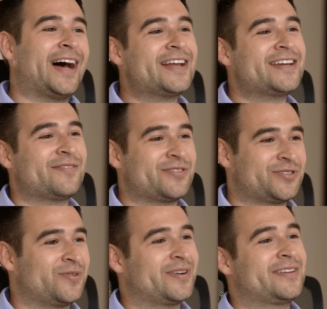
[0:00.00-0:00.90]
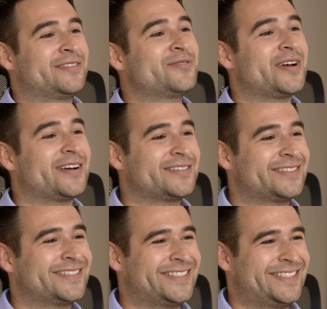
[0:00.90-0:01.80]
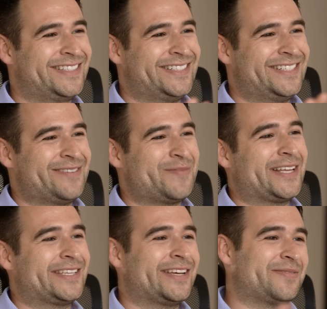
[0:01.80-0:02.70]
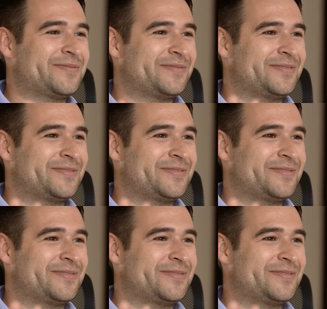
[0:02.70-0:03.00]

I never shorted Luna myself.